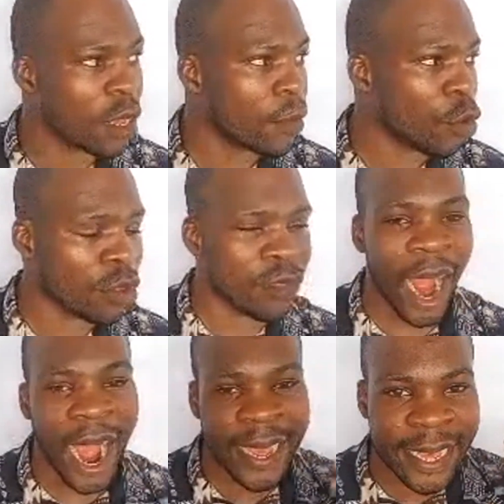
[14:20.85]
because
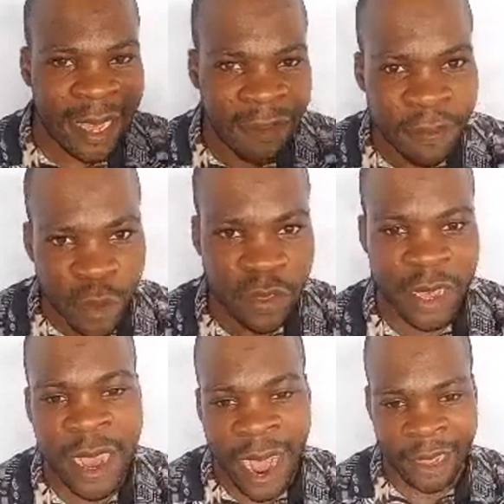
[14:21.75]
I imbued
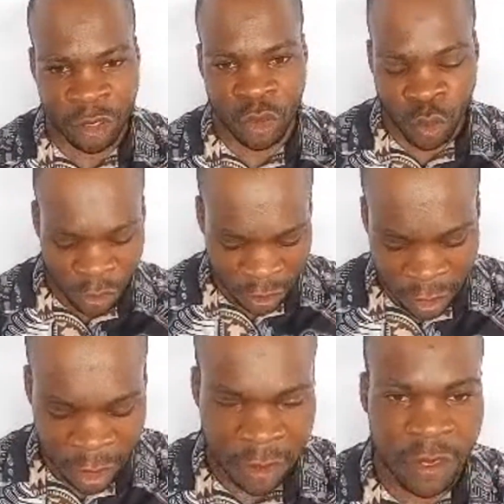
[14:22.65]
AI tools in
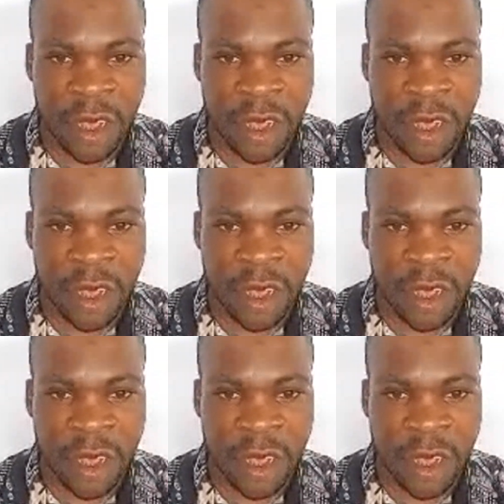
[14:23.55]
it.